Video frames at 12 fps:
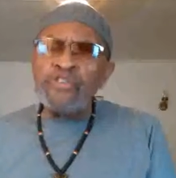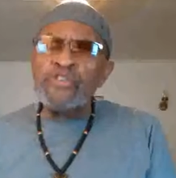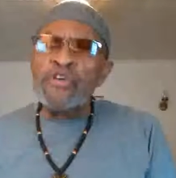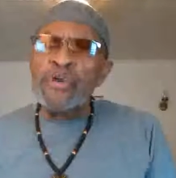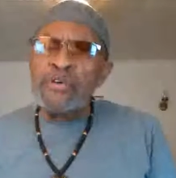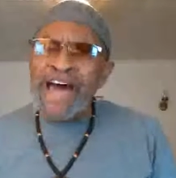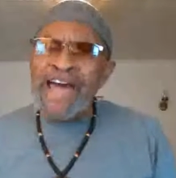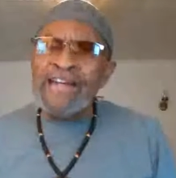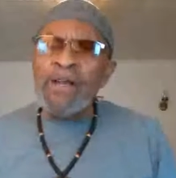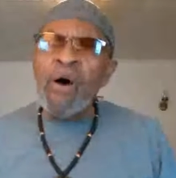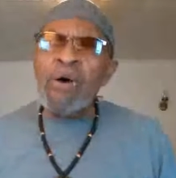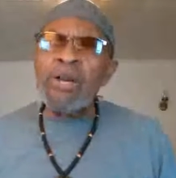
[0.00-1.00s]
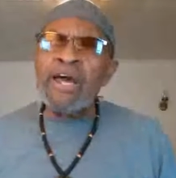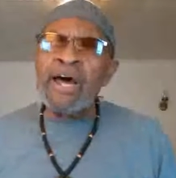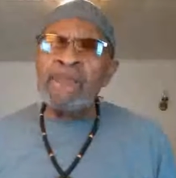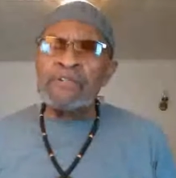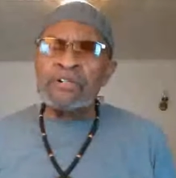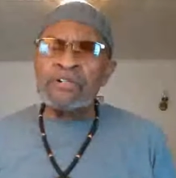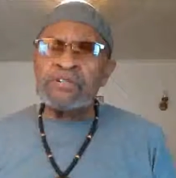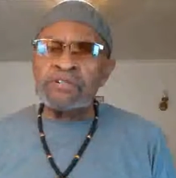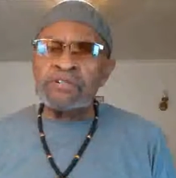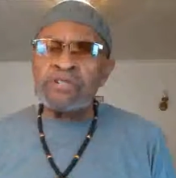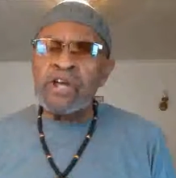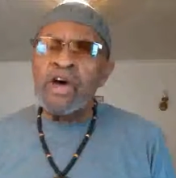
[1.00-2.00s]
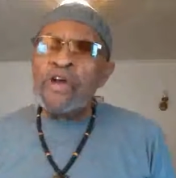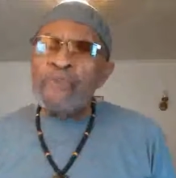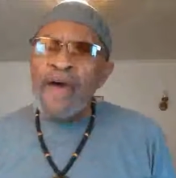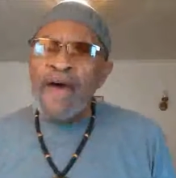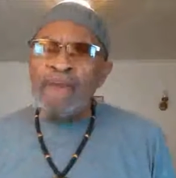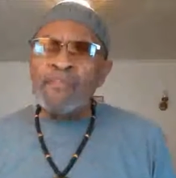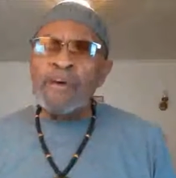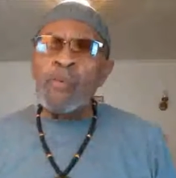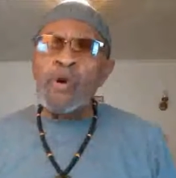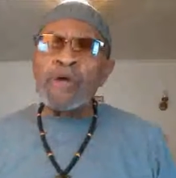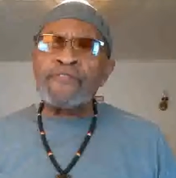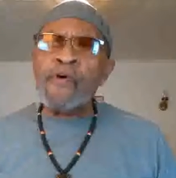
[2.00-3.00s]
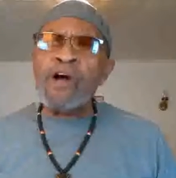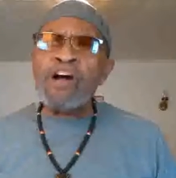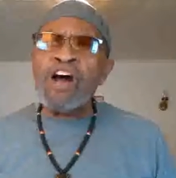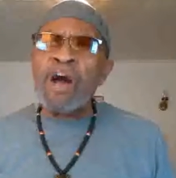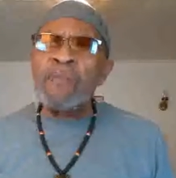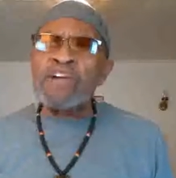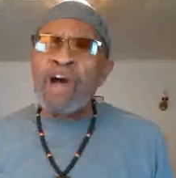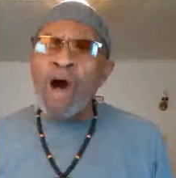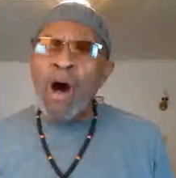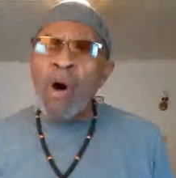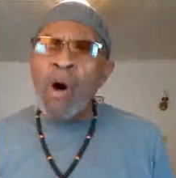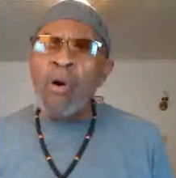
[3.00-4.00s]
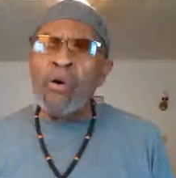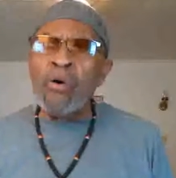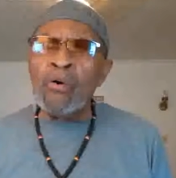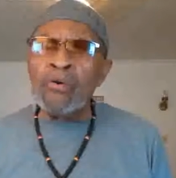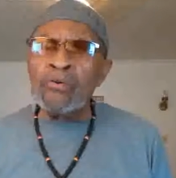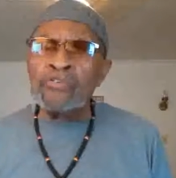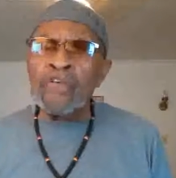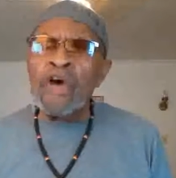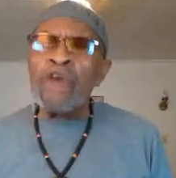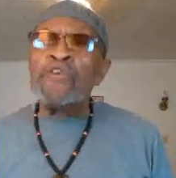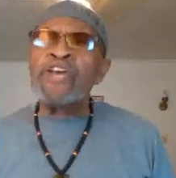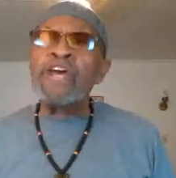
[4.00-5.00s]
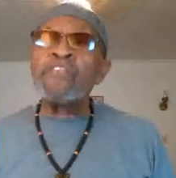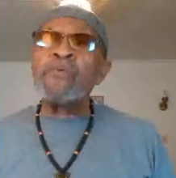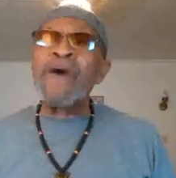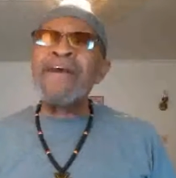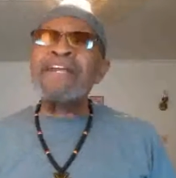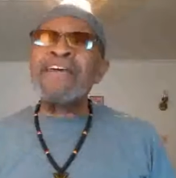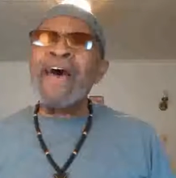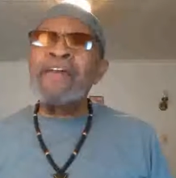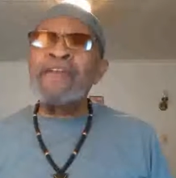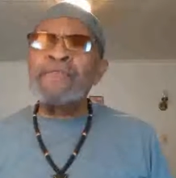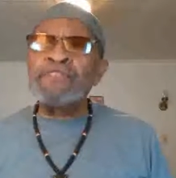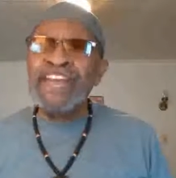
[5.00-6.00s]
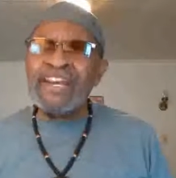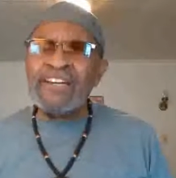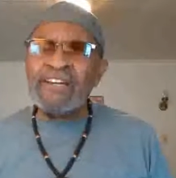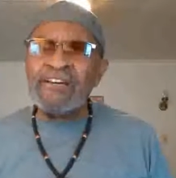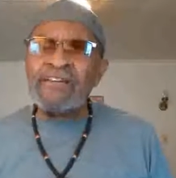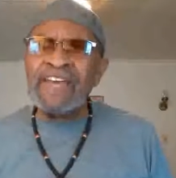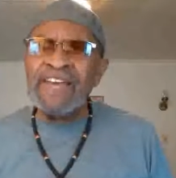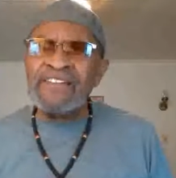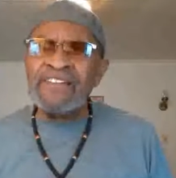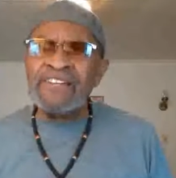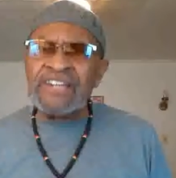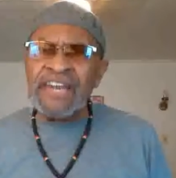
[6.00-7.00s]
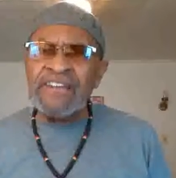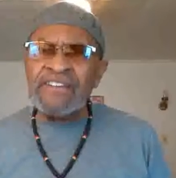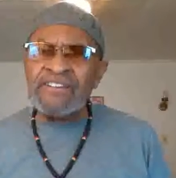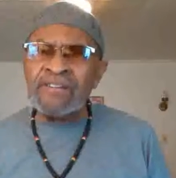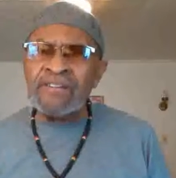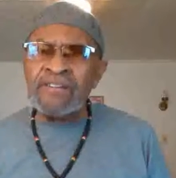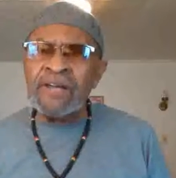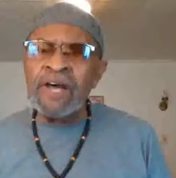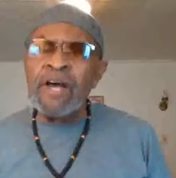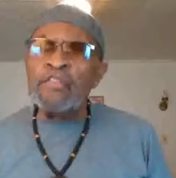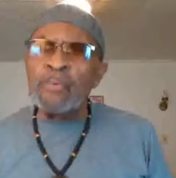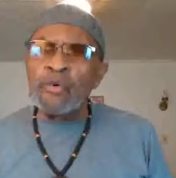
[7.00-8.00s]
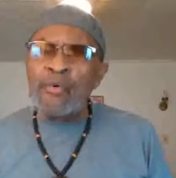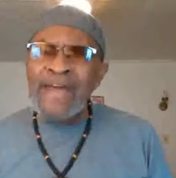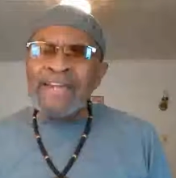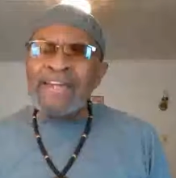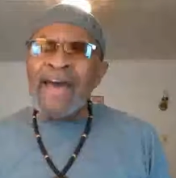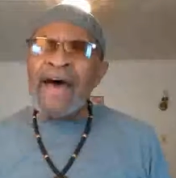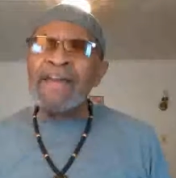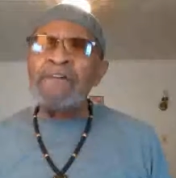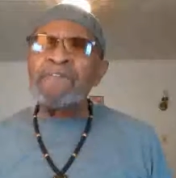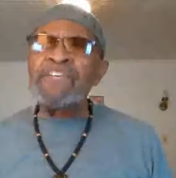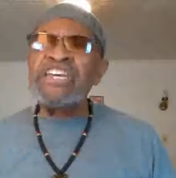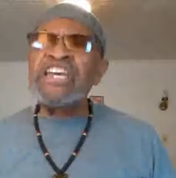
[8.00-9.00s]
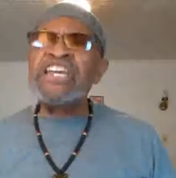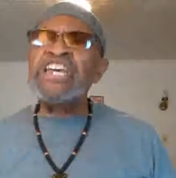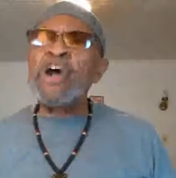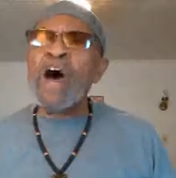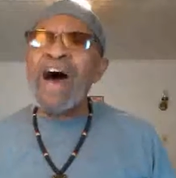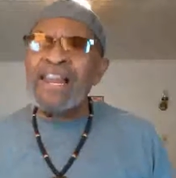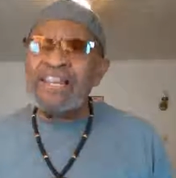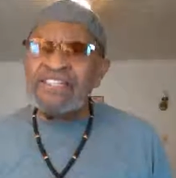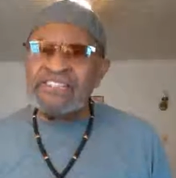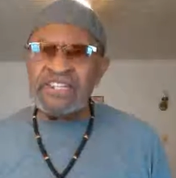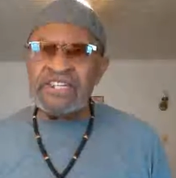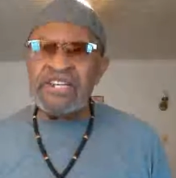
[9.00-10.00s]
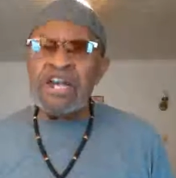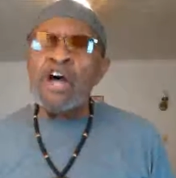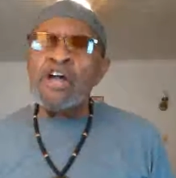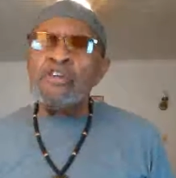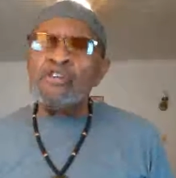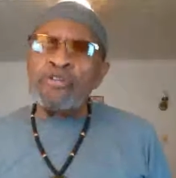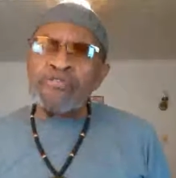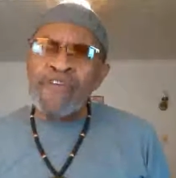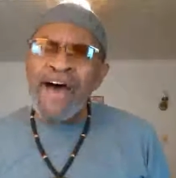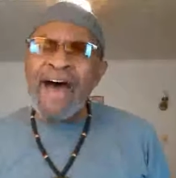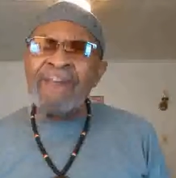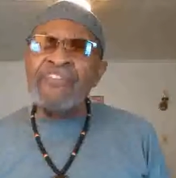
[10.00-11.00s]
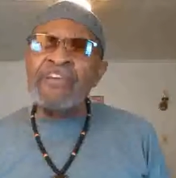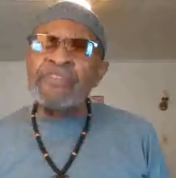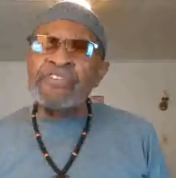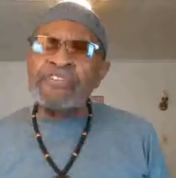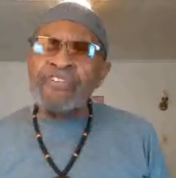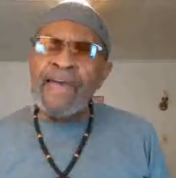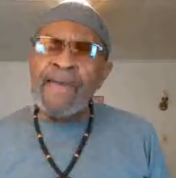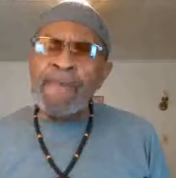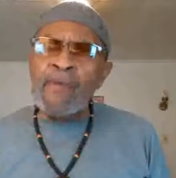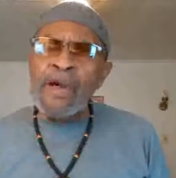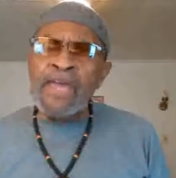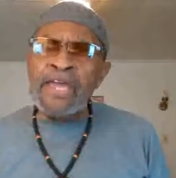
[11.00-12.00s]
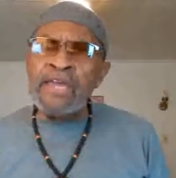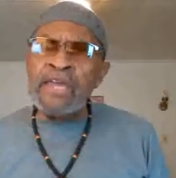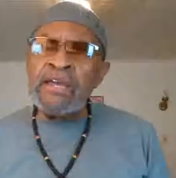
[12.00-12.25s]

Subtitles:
to unite all Africans, to have them work for a common cause, to get the right kind of technical education, the right kind of ideology, to drive them the same way,